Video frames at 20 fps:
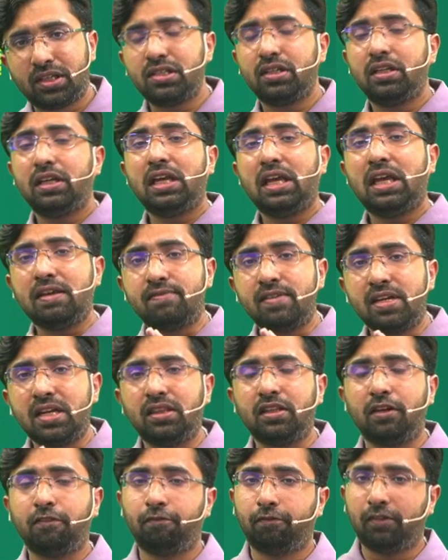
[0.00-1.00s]
Even in the
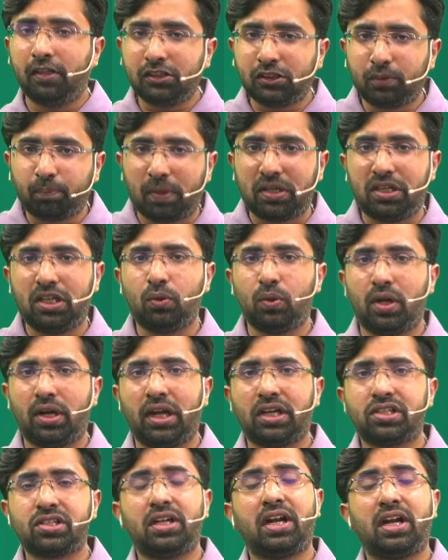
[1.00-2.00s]
first particular lecture,
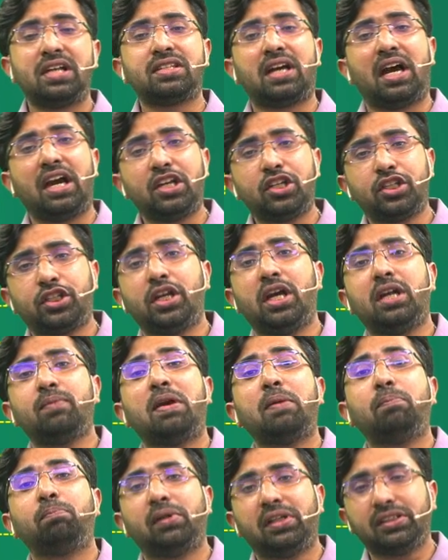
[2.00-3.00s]
guys, I share my
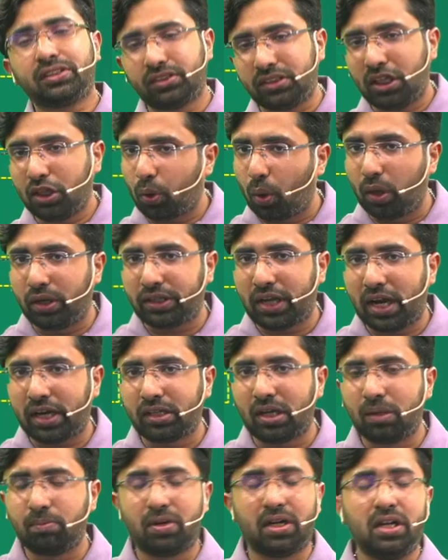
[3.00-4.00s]
personal contact
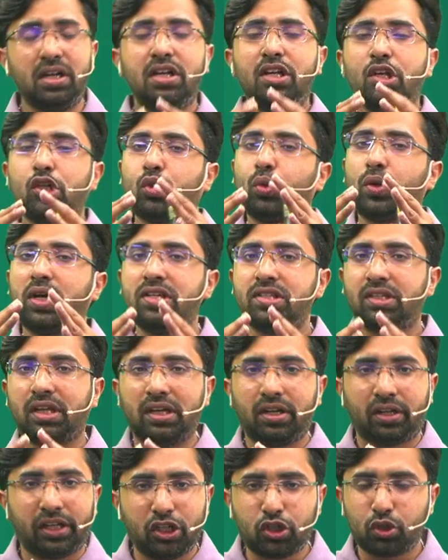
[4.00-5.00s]
number. Students can
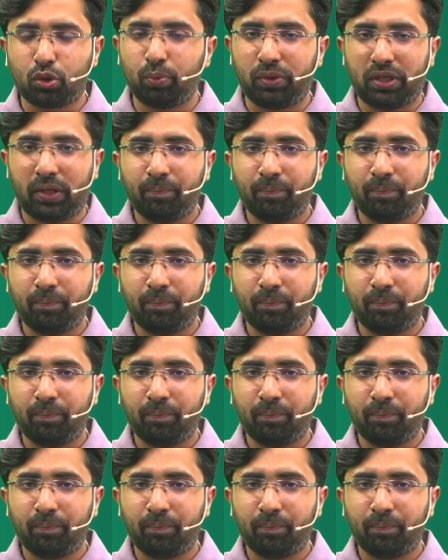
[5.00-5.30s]
reach to me.